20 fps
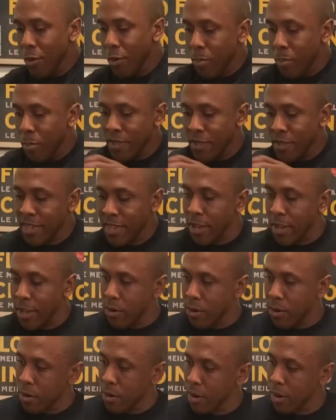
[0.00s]
put
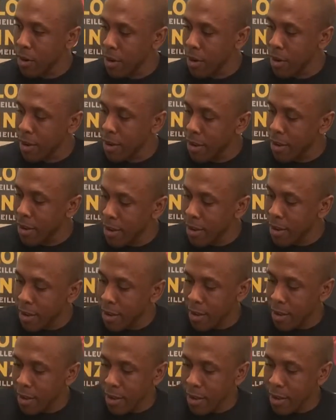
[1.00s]
together
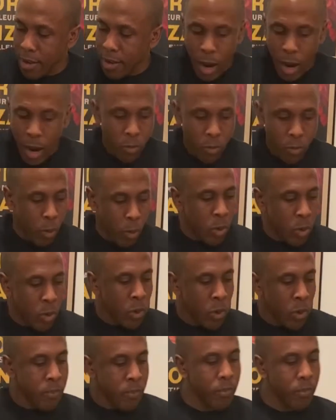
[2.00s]
our
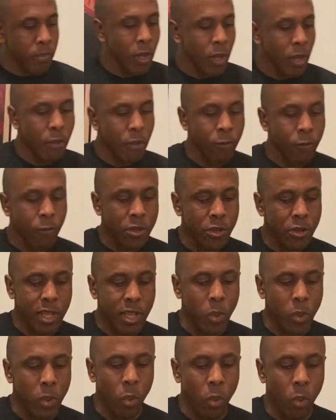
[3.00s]
RoboCoupe, and the first
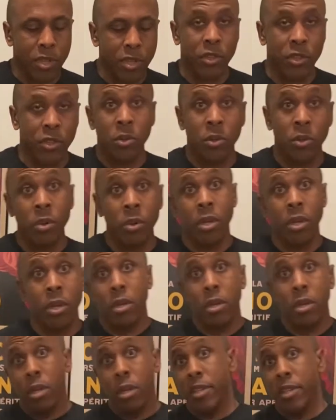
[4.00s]
thing we want to do
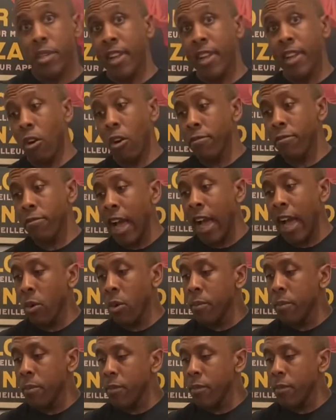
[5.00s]
is take our
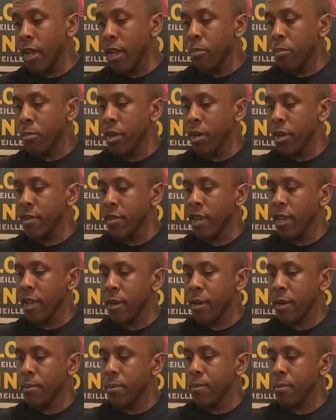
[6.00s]
flour and put it inside.